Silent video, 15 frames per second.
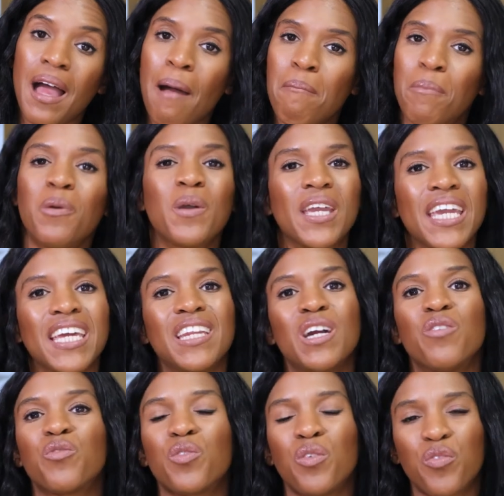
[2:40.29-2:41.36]
and book in
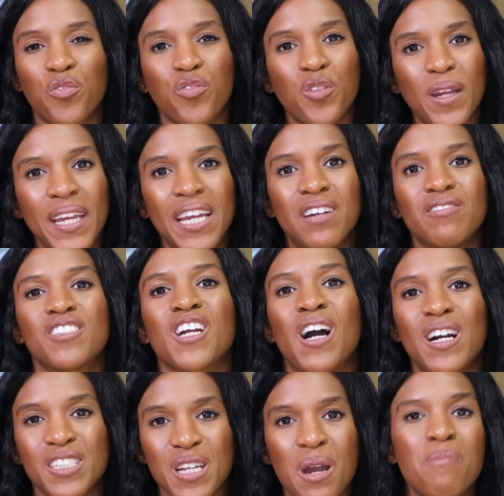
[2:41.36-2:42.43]
for a free of
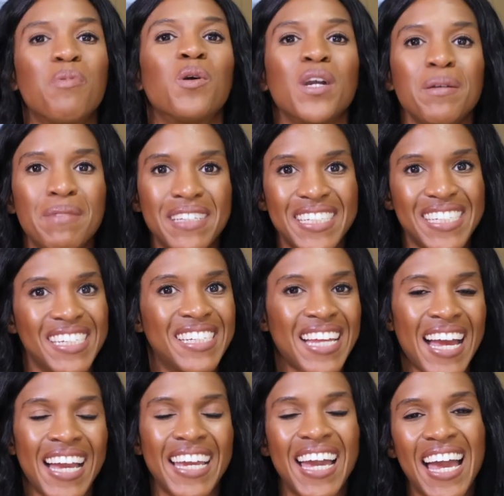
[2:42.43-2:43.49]
charge appointment
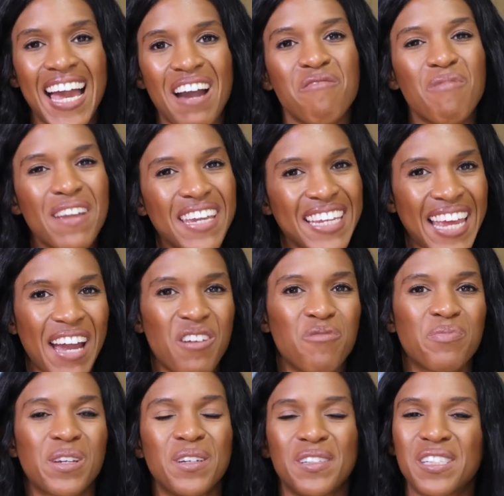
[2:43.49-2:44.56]
today, and we can
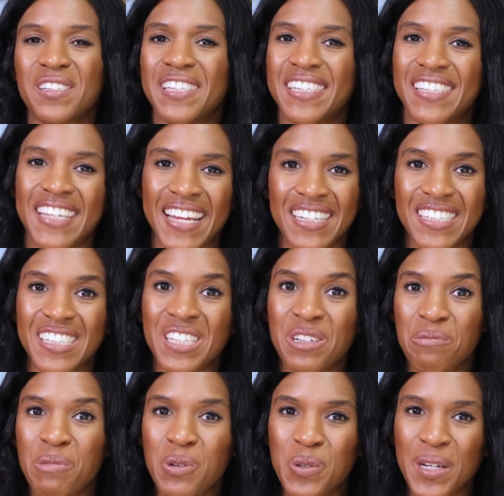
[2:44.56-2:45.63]
help you to assess your
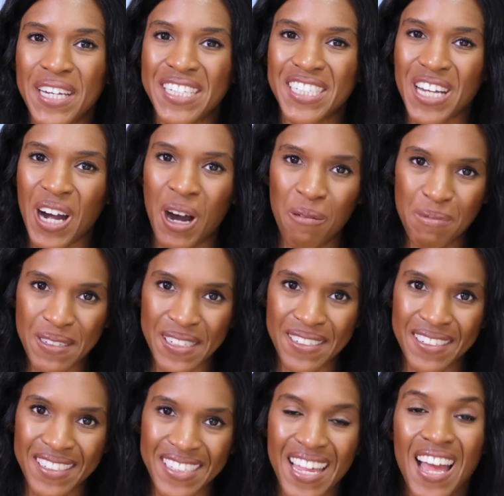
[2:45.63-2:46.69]
mortgage
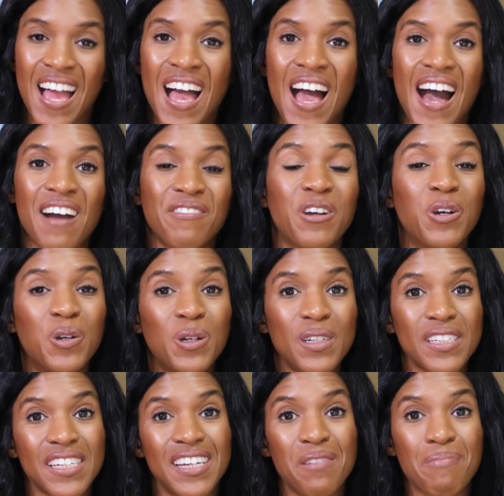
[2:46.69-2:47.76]
options. Of
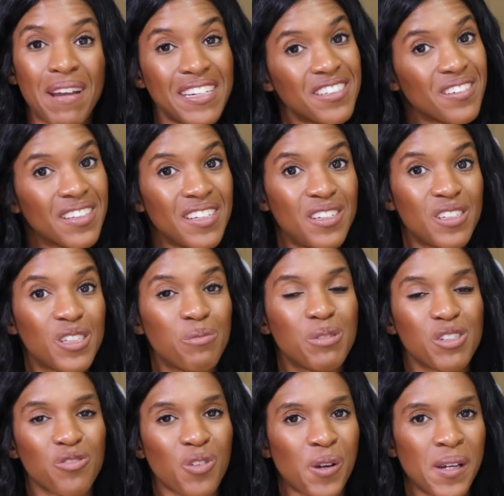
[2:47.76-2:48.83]
course, make sure that you
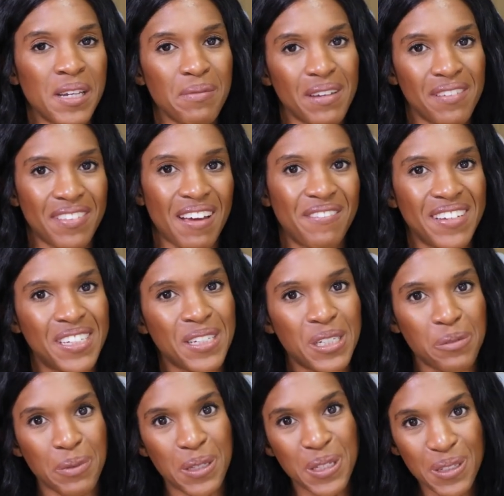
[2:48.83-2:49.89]
subscribe if that video
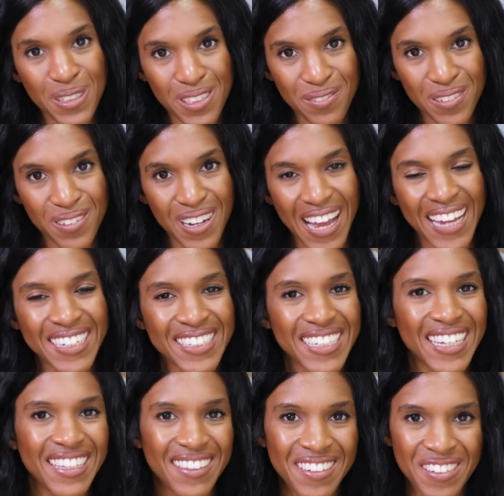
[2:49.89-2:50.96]
has been useful, and
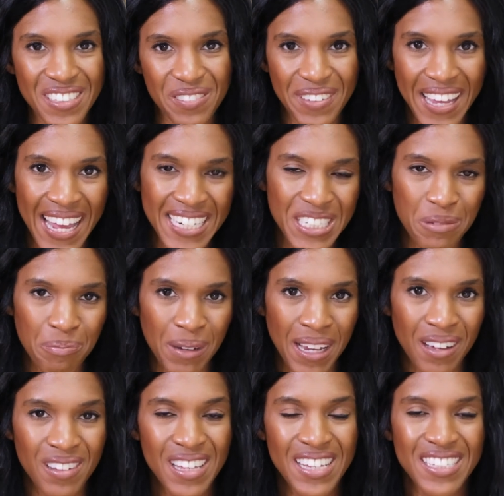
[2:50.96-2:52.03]
hit the notification
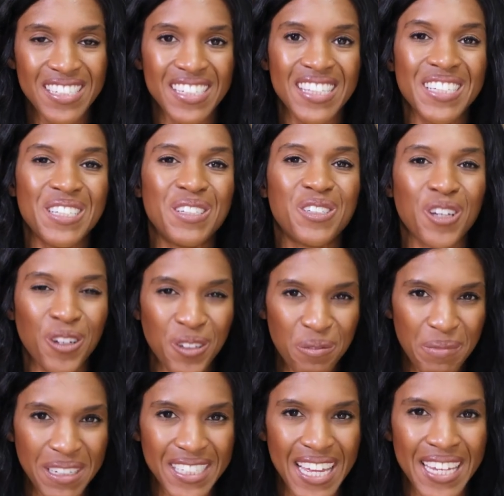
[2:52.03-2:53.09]
bell so that you don't
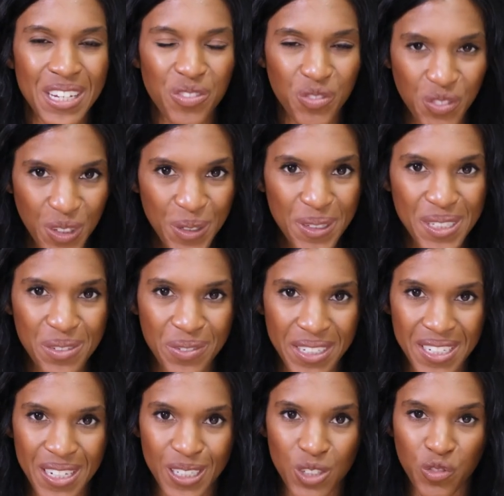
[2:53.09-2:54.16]
miss any future
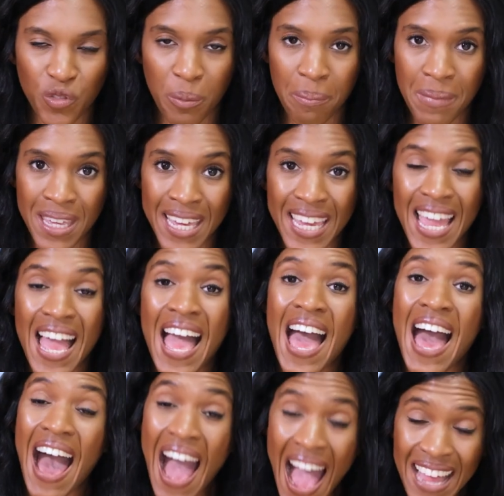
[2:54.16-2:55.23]
videos from me,
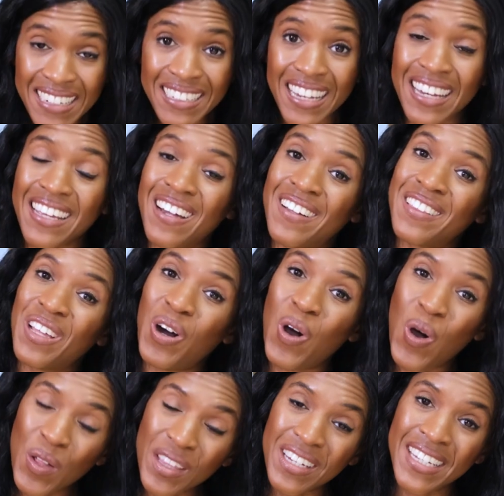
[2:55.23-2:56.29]
and click on the
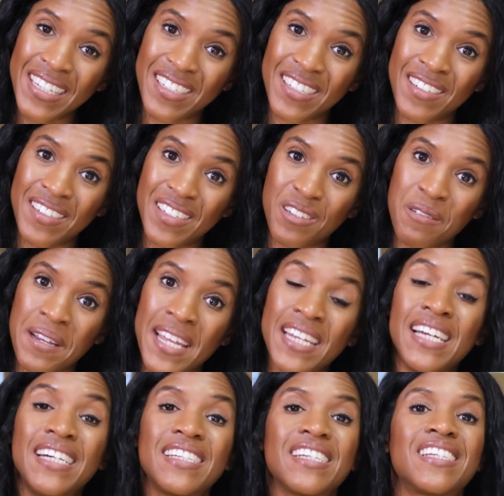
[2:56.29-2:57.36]
other links on
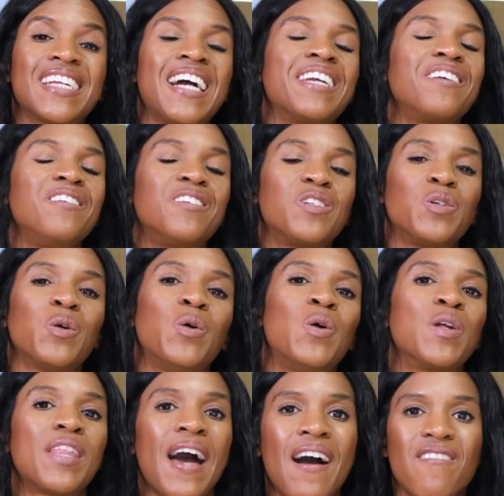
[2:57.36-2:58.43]
screen to take you to
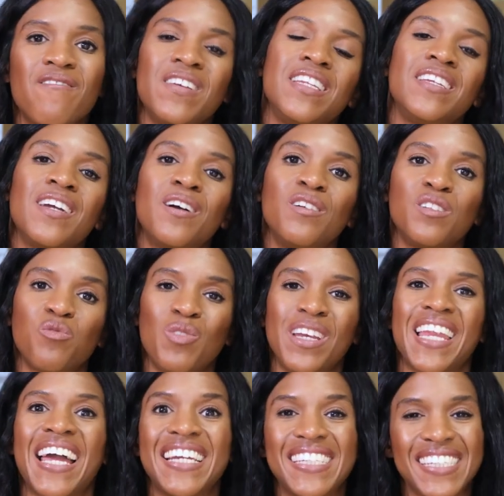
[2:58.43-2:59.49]
other videos
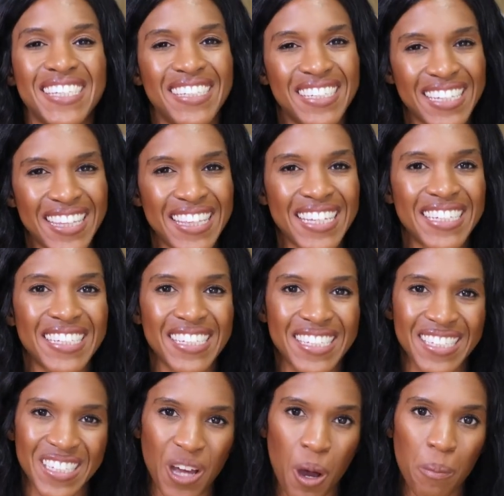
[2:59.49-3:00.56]
related to this
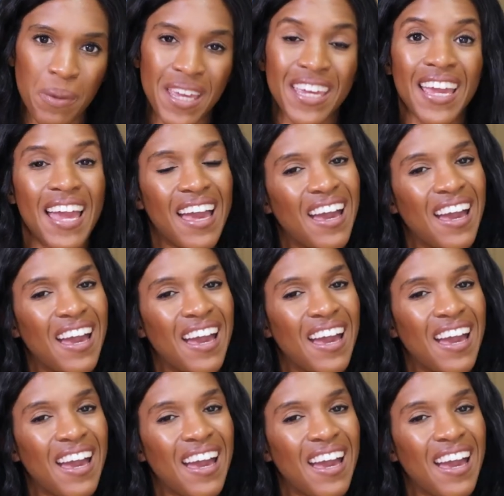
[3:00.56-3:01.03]
topic